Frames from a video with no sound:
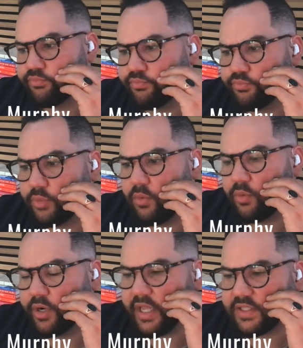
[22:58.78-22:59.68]
Well,
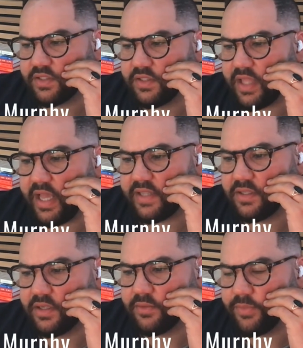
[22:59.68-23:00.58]
we're going to ask this last
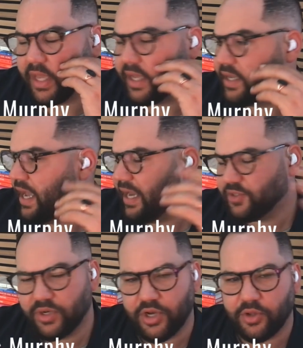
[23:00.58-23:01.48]
thing. Yeah. I
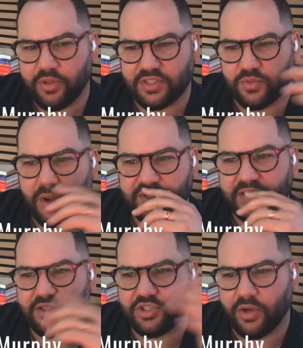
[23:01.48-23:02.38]
just want to know this because we
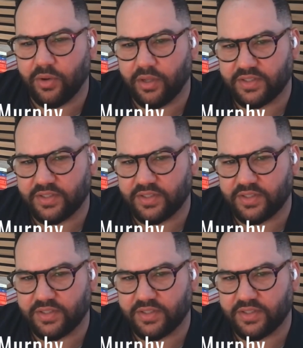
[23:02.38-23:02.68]
always end the show on this